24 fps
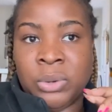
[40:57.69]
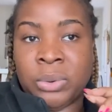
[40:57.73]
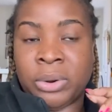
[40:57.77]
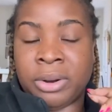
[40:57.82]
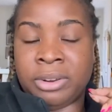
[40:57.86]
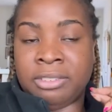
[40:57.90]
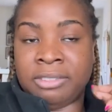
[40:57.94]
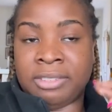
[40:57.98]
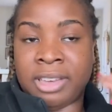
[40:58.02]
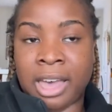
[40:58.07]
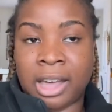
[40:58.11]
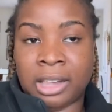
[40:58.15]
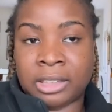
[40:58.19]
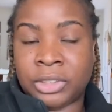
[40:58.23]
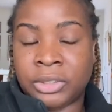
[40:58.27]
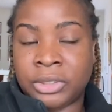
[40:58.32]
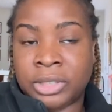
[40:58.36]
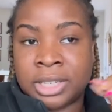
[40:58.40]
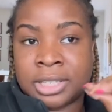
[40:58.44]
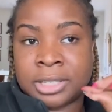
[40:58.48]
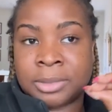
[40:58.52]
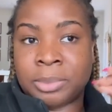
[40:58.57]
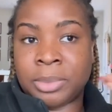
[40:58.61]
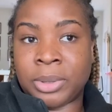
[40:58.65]
are valued
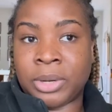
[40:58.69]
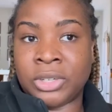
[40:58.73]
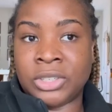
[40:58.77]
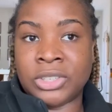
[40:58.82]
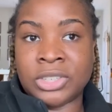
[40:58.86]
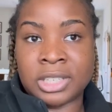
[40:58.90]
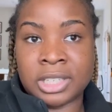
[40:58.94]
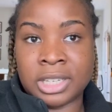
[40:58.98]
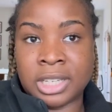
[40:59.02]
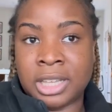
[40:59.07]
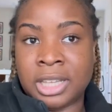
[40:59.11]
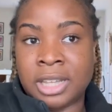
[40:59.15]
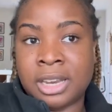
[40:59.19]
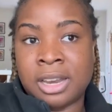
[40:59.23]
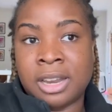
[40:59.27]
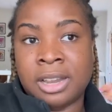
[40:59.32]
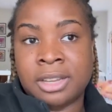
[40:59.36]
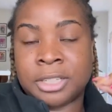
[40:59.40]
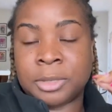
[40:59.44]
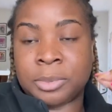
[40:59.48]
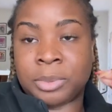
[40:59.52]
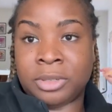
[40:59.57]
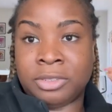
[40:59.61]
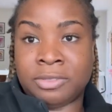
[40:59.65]
as a person and as
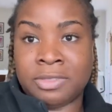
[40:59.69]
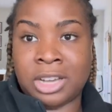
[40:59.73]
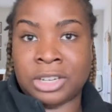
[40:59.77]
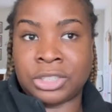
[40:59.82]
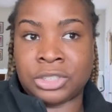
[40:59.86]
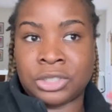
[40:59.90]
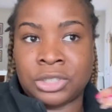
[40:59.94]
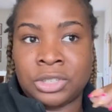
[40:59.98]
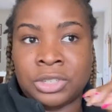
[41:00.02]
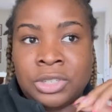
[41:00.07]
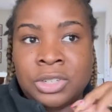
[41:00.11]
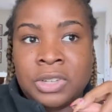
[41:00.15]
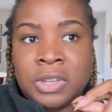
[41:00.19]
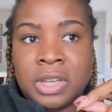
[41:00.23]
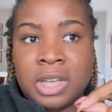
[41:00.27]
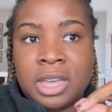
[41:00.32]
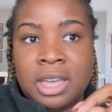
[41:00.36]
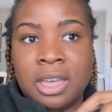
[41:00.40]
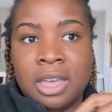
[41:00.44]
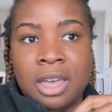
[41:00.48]
a professional,